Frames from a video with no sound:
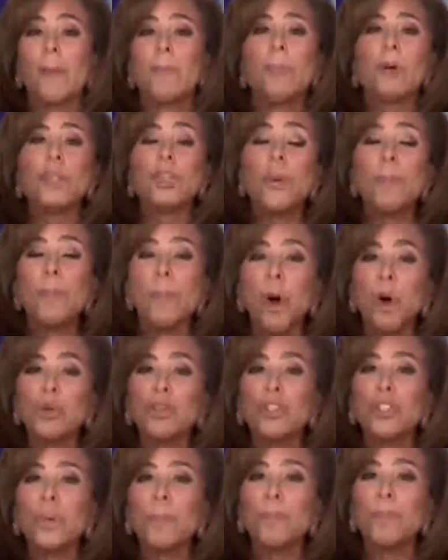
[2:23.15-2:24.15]
But the
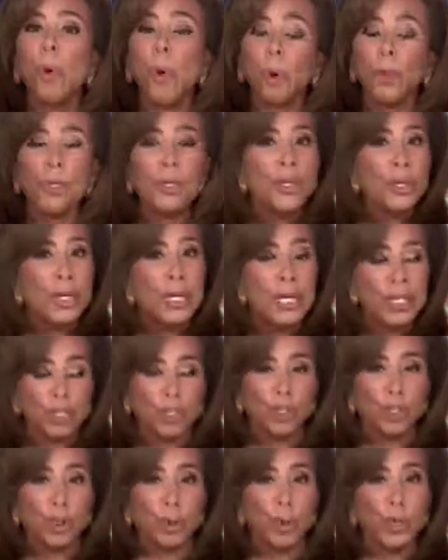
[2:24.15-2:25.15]
most important
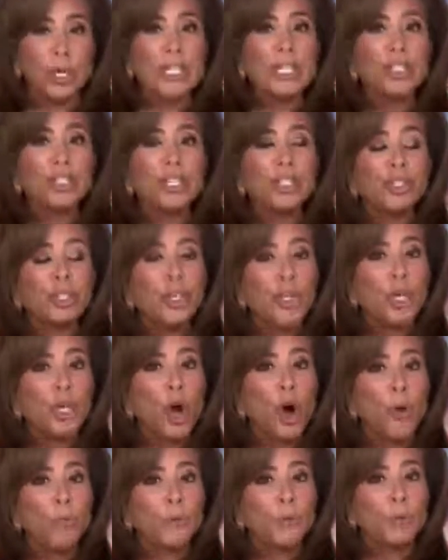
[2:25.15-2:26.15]
issue, in addition to
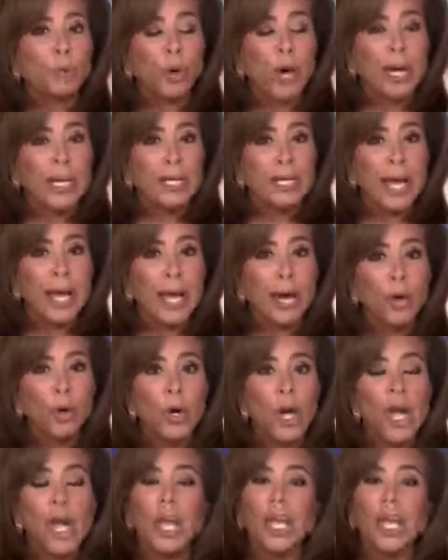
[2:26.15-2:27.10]
COVID right now,